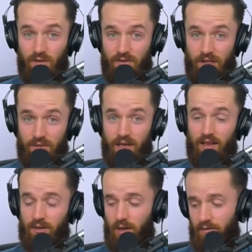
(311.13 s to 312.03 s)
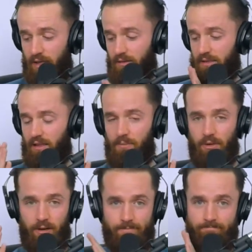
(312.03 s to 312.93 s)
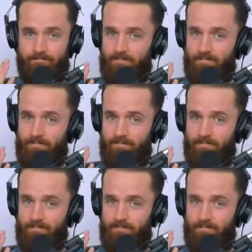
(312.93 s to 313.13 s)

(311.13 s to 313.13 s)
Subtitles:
review at Liquid I.V. Let's clap it up.